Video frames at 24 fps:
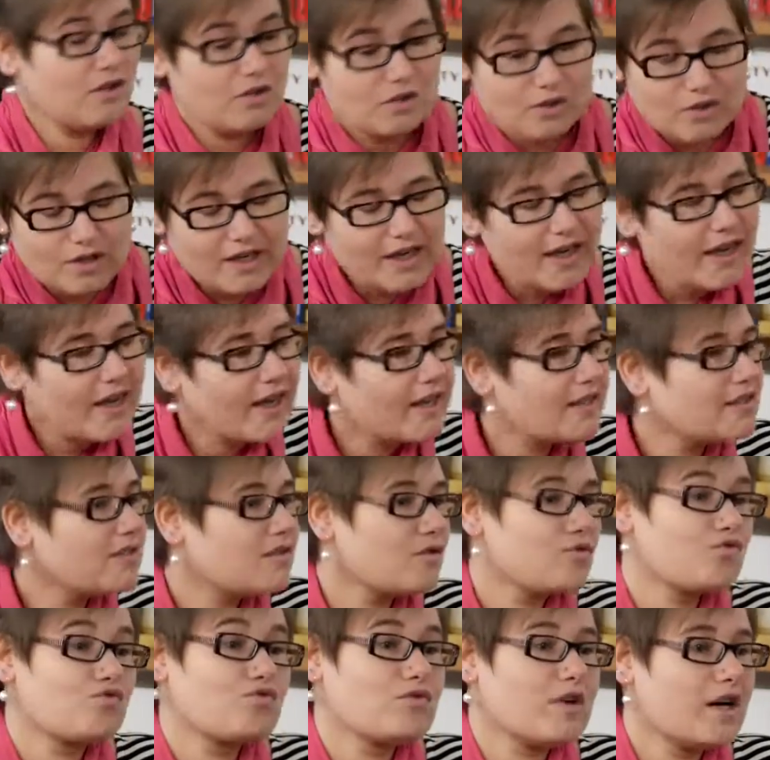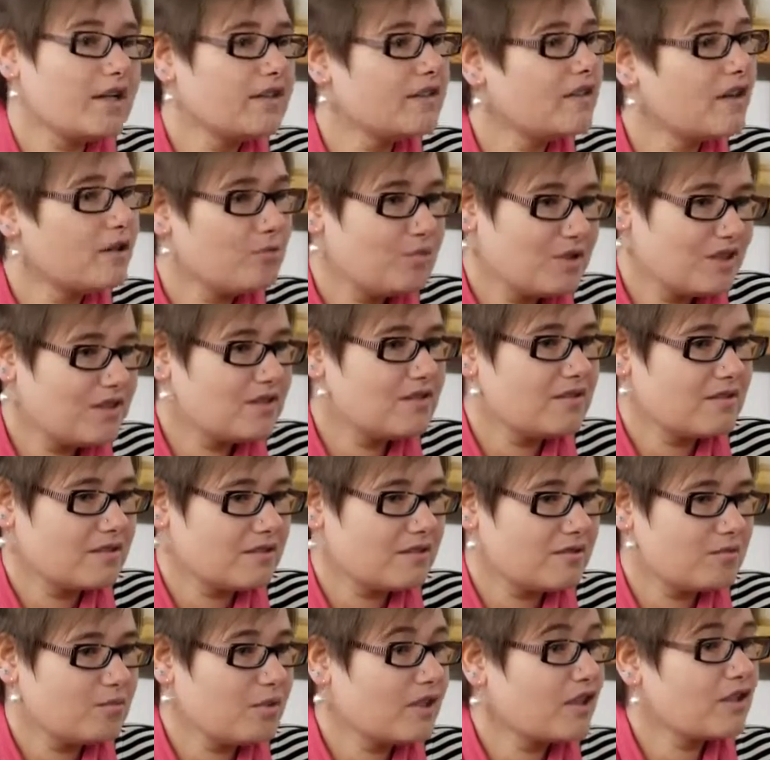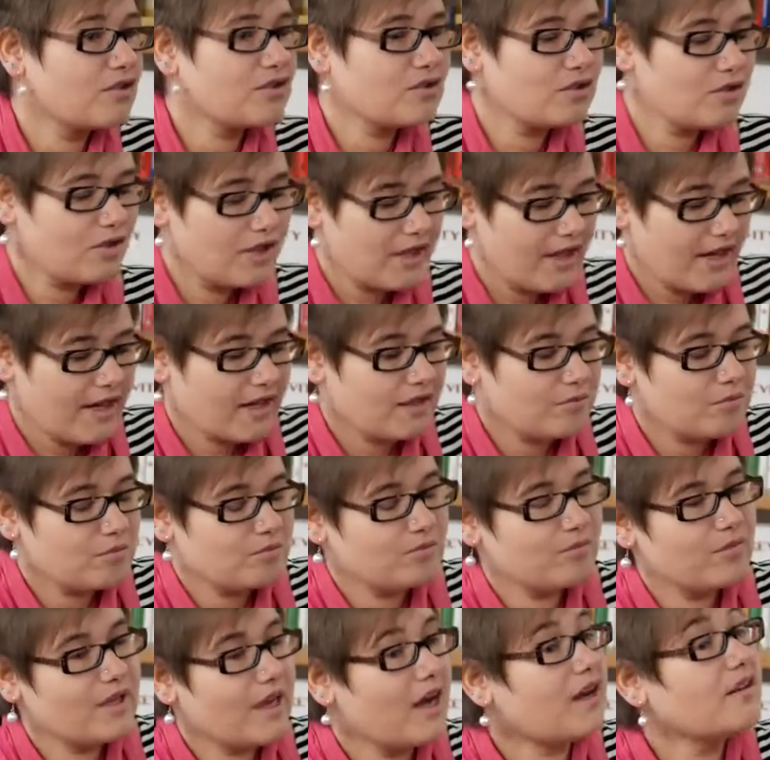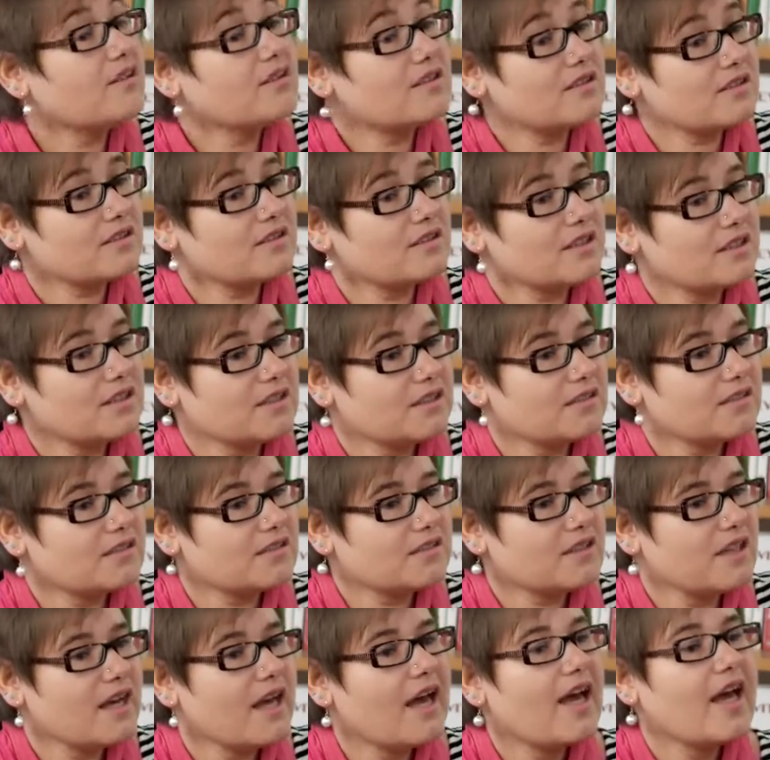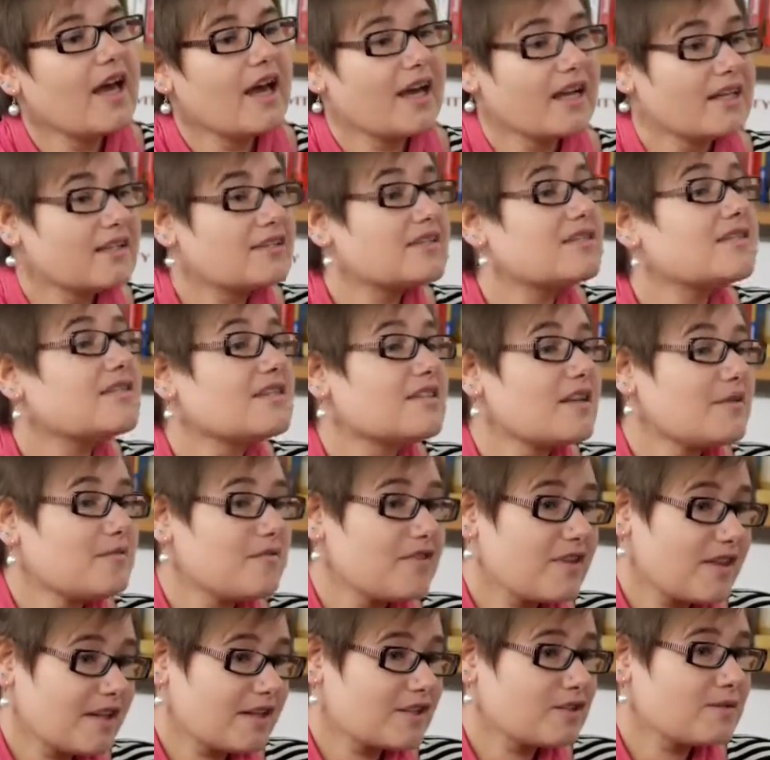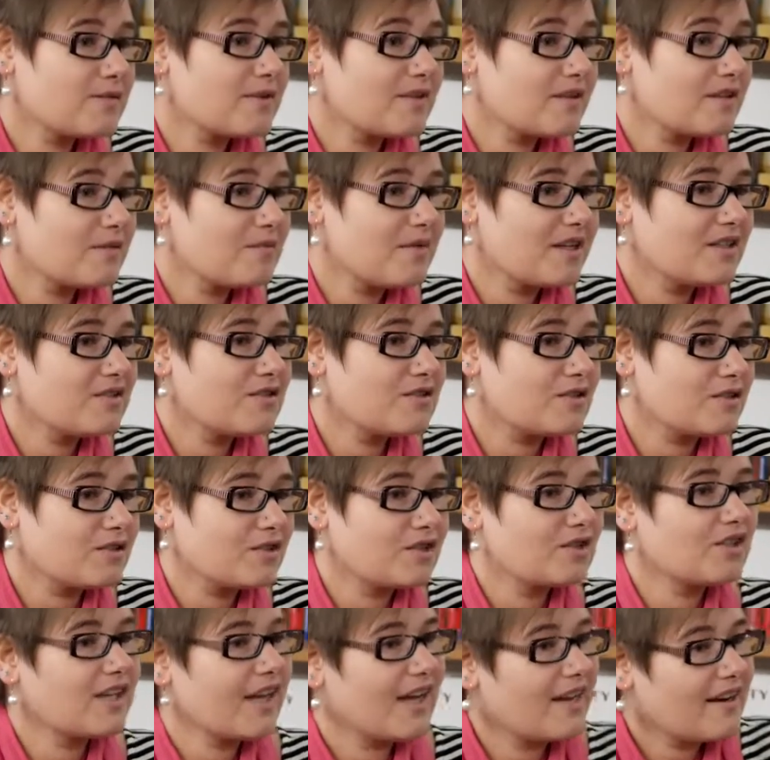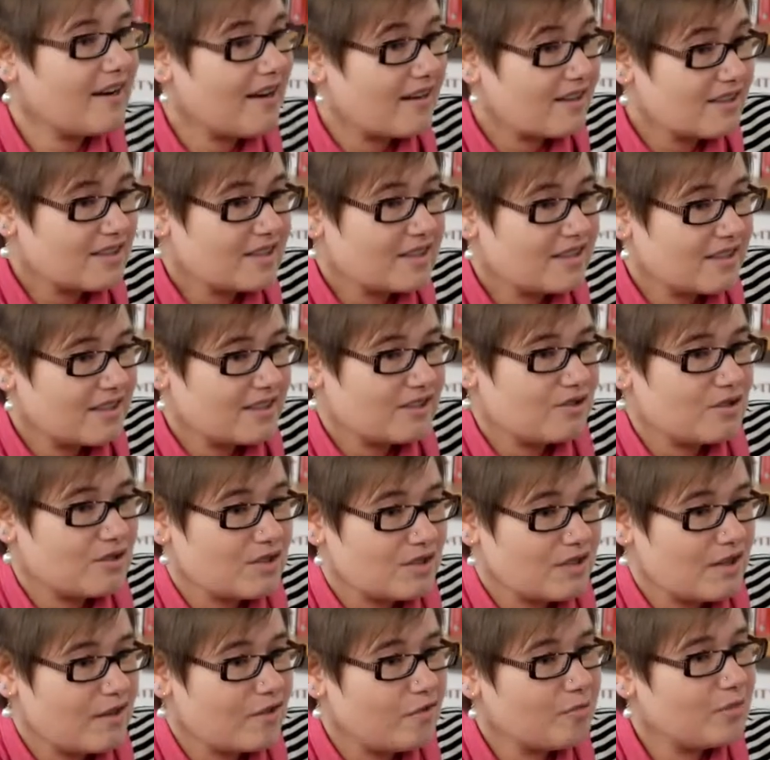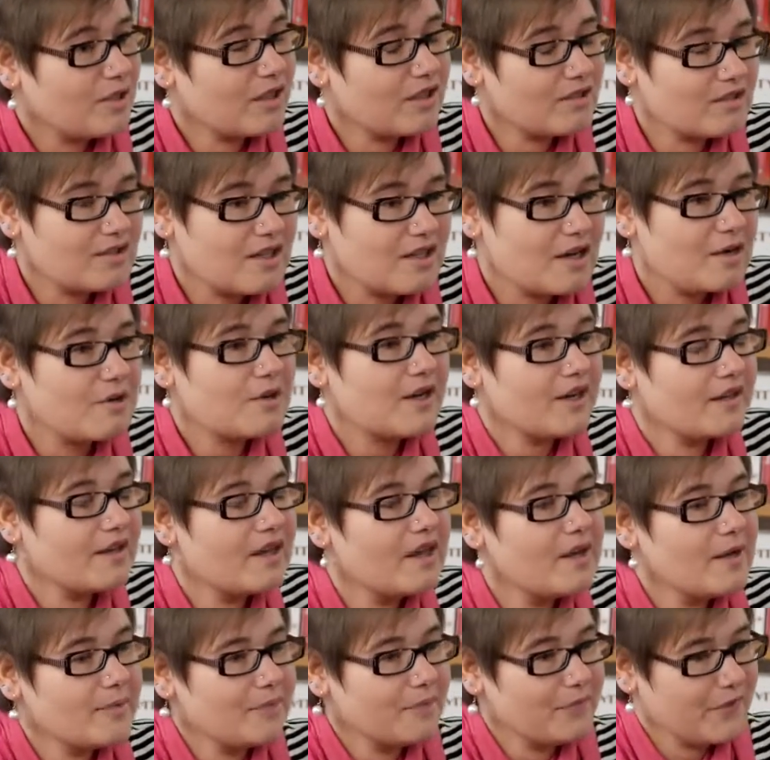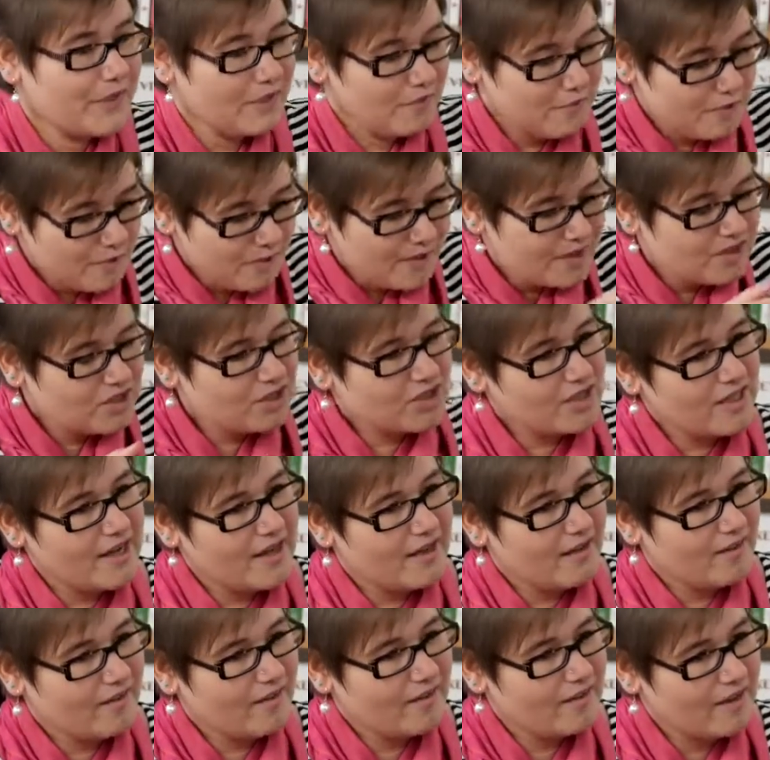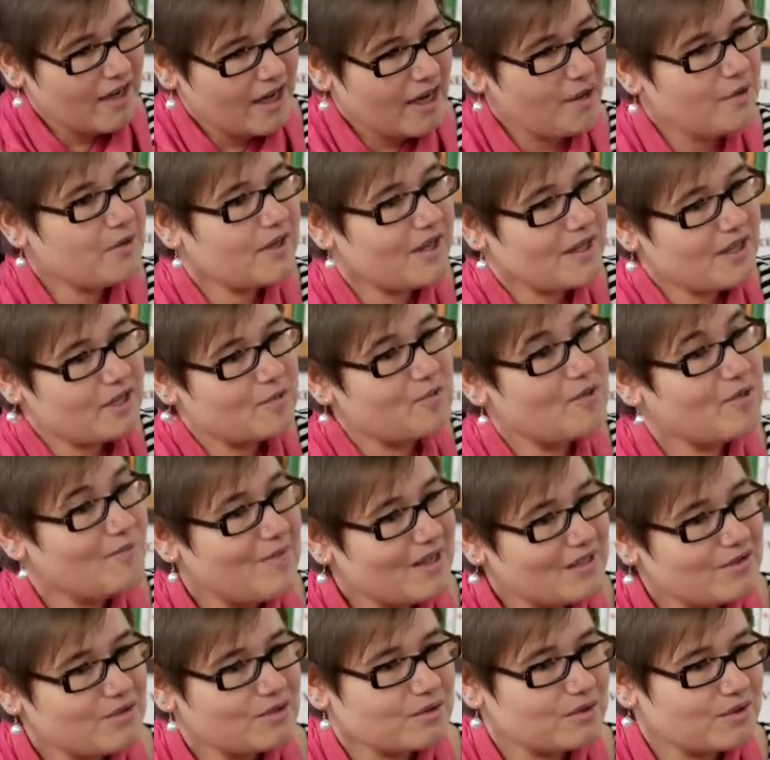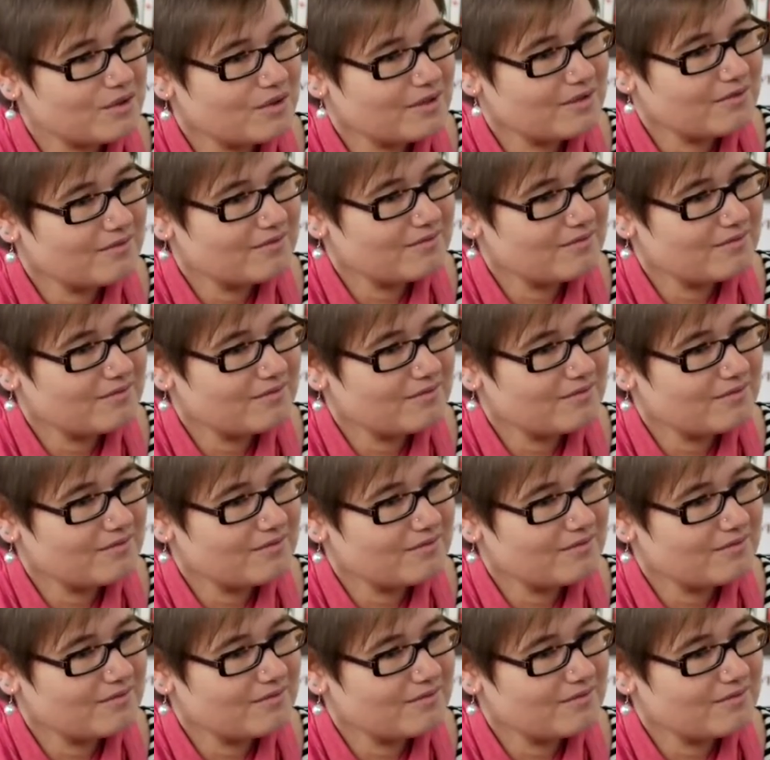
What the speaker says: you can't run a business because you can't be isolated. And it's the same thing as with a mentor. You can't isolate yourself because if you're in a shell, how can you be mentored?